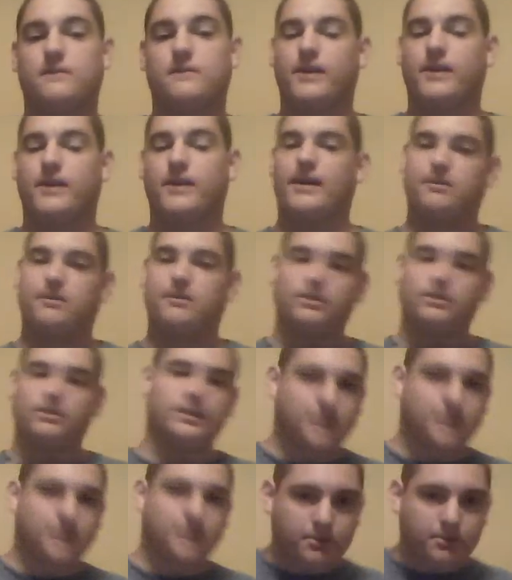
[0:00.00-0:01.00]
Now, I have
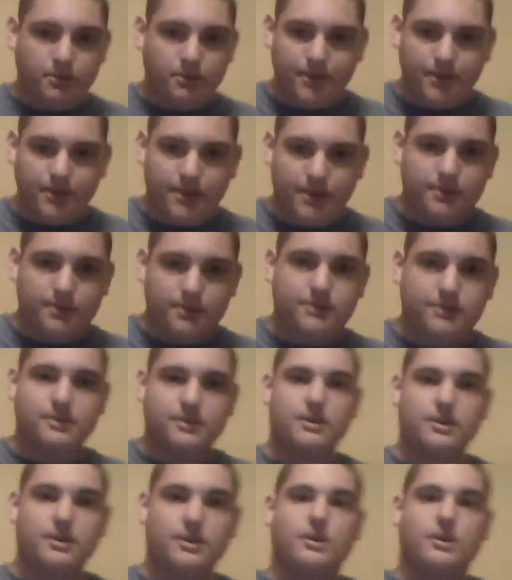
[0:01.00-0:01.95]
looked at the reviews,